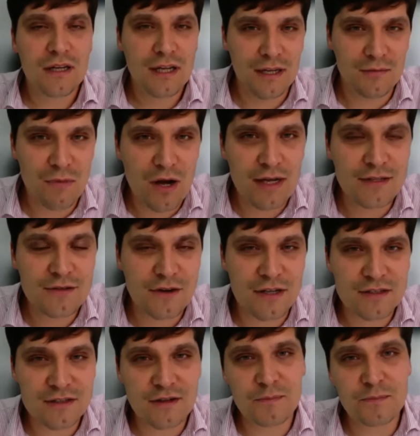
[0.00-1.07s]
in my
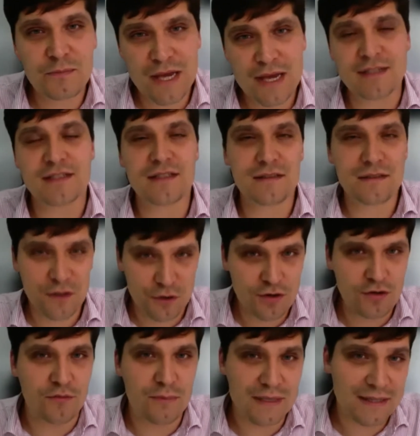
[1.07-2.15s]
transcript. Yes, you
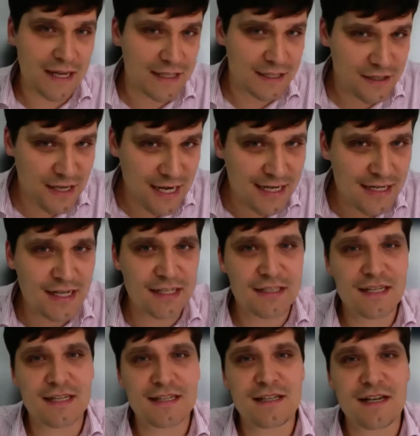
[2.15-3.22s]
do, but that is Indian
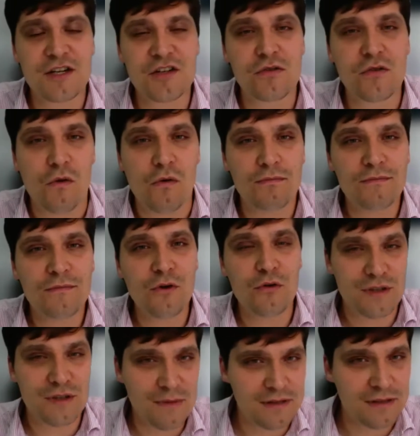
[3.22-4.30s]
taxation law or
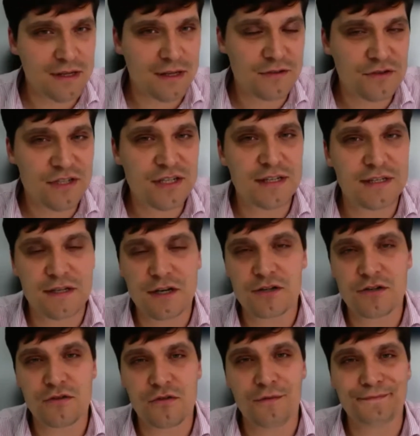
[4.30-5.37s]
some other country's
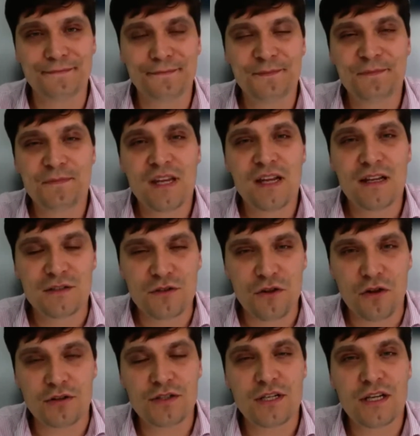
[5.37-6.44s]
taxation law. It's
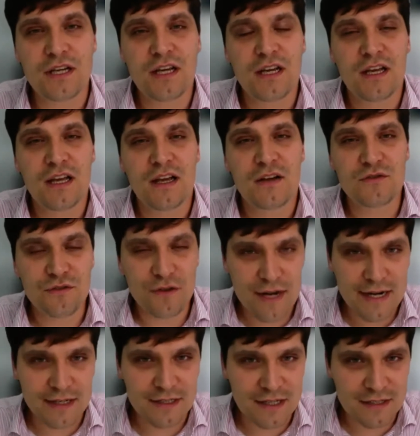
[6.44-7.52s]
not
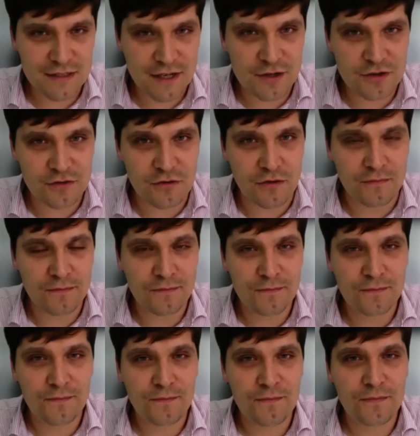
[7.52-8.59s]
Australian taxation law.
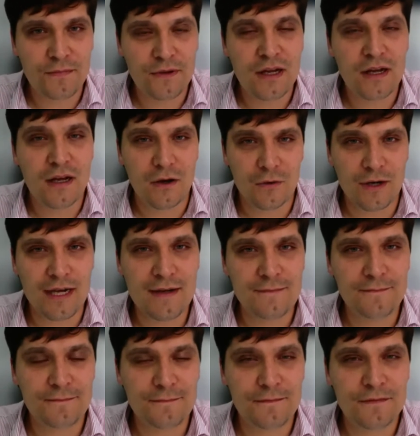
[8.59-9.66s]
Okay,
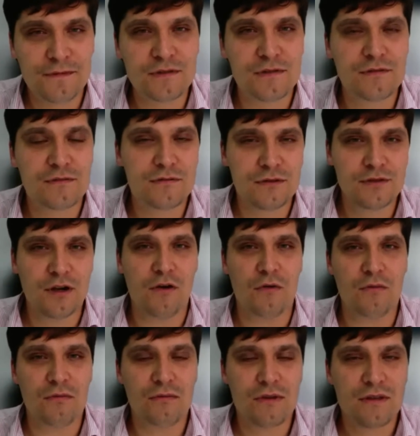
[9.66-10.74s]

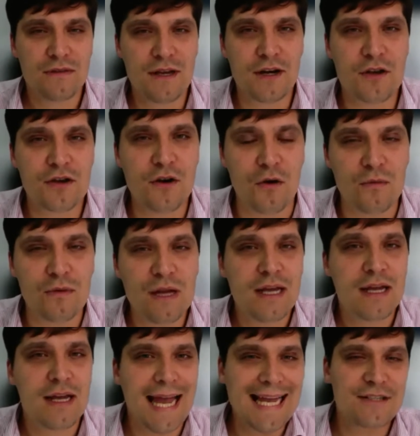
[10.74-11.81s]
so there you go.
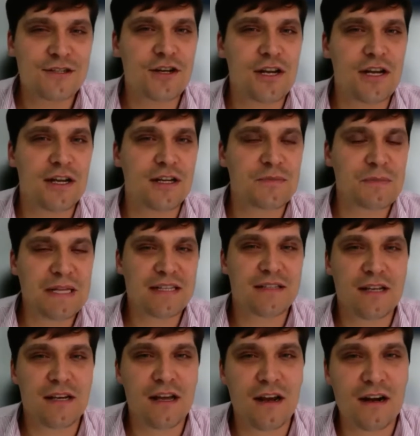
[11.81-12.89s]
Engineers plus
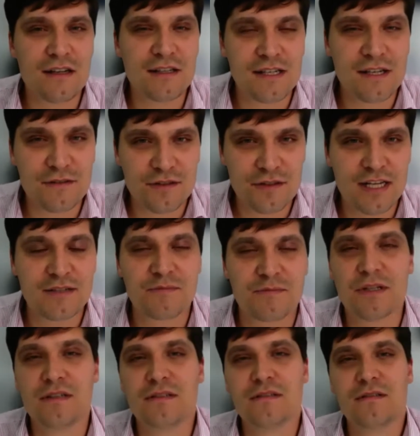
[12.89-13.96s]
CDR skills
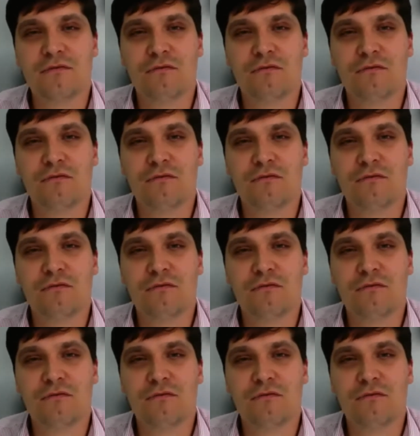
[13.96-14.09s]
assessment.